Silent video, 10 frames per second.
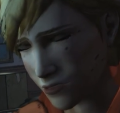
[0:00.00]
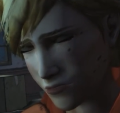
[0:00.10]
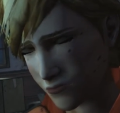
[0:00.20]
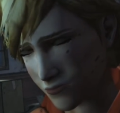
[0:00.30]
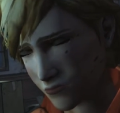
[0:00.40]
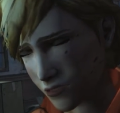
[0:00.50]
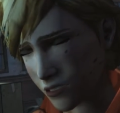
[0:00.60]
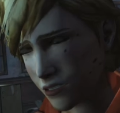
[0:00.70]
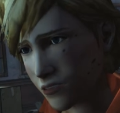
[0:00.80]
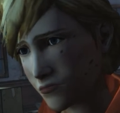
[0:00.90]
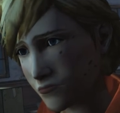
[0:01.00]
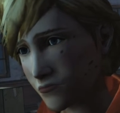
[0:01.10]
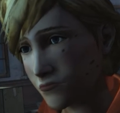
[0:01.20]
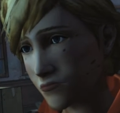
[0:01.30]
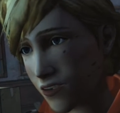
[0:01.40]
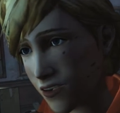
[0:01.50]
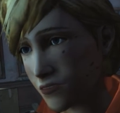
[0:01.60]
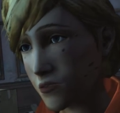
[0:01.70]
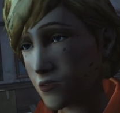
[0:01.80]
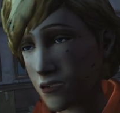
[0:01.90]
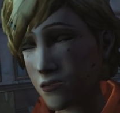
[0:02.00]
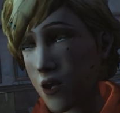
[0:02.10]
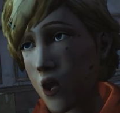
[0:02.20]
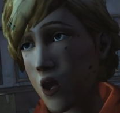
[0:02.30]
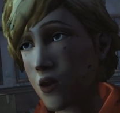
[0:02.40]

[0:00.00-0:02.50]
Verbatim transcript: protect her. That's when I got